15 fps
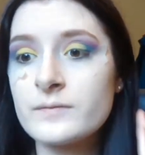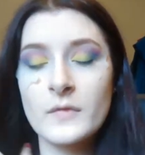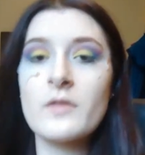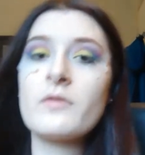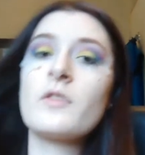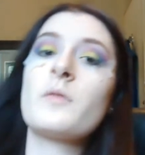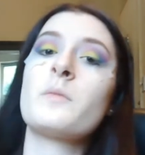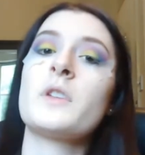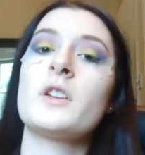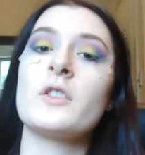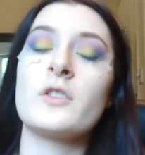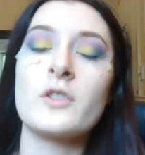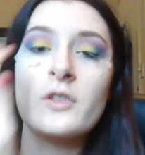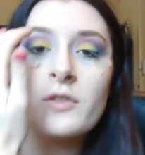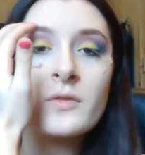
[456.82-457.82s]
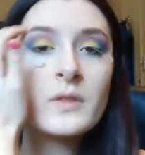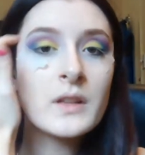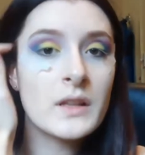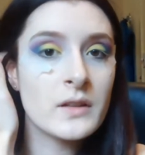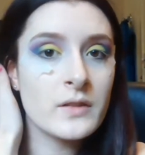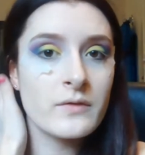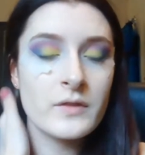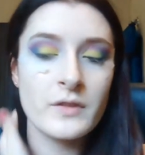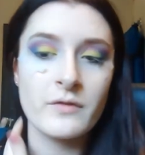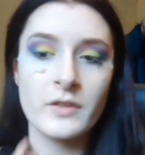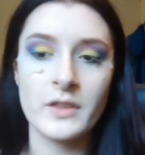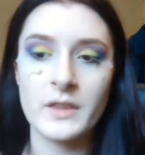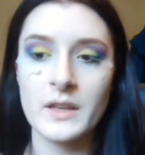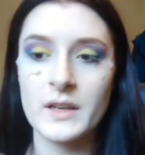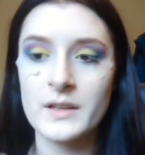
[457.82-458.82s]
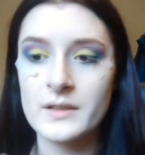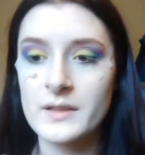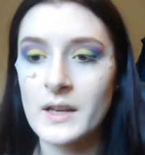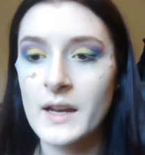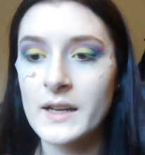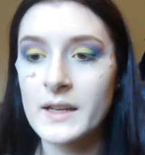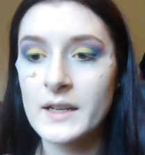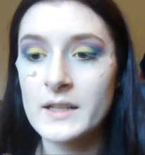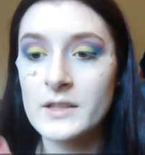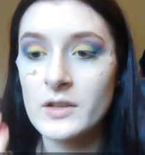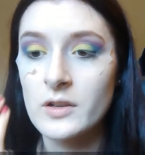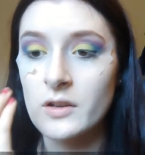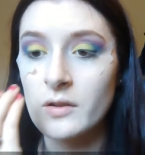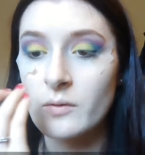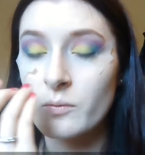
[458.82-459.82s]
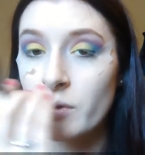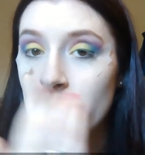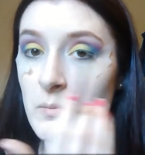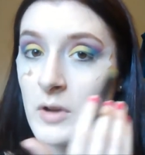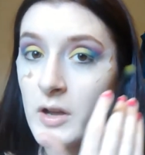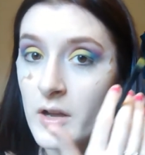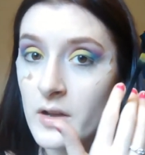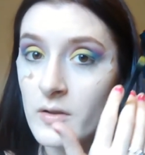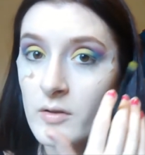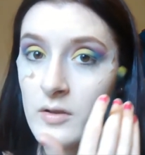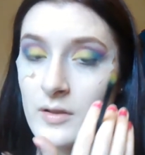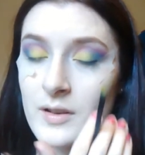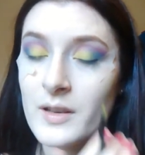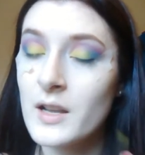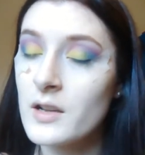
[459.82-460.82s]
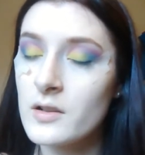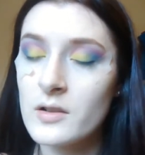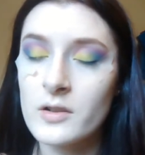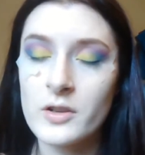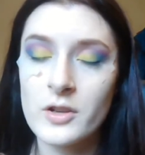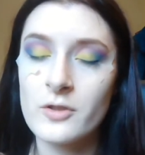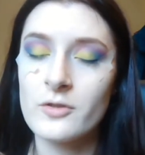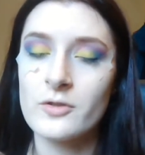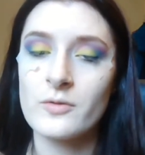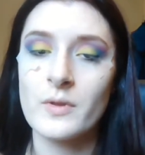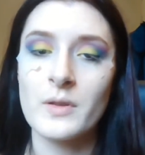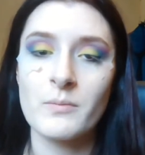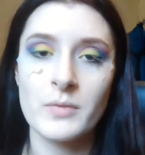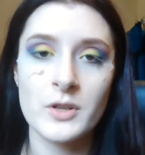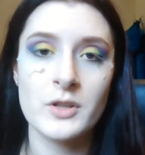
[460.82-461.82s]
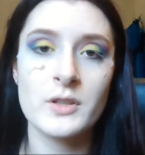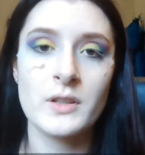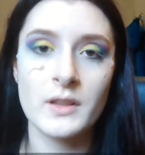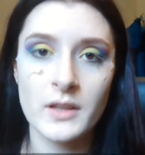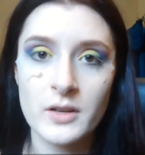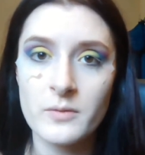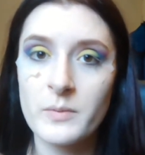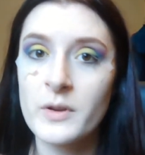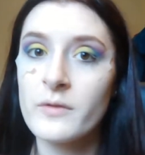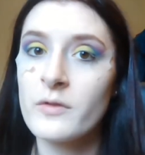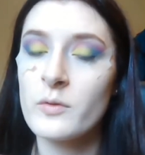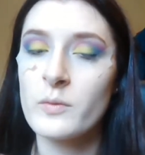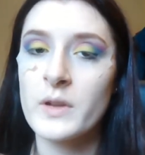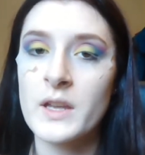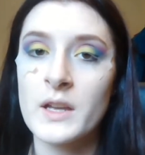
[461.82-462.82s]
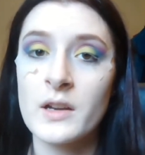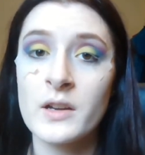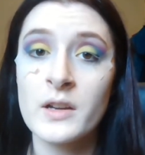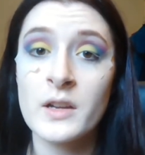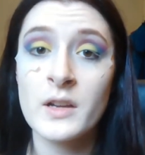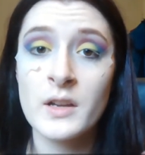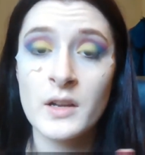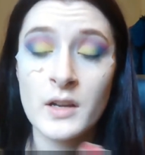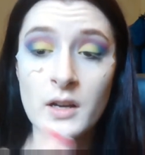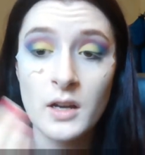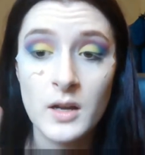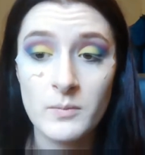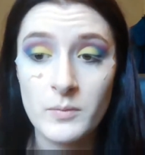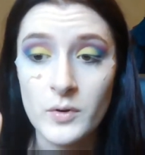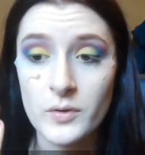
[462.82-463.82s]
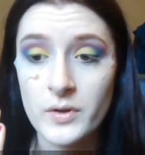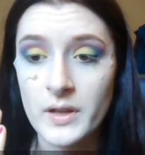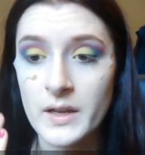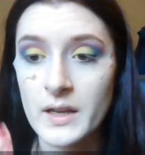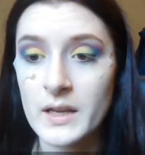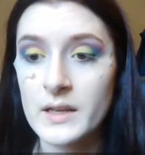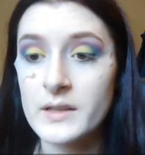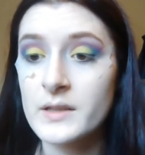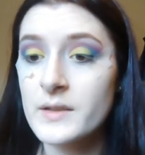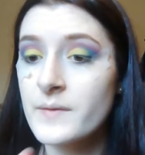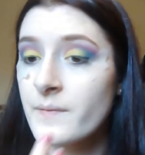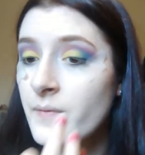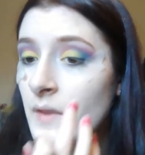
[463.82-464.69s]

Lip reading: Now from here you can do a lot of different things. I like to wing my, not a huge wing, but just a little bit of a wing on both eyes.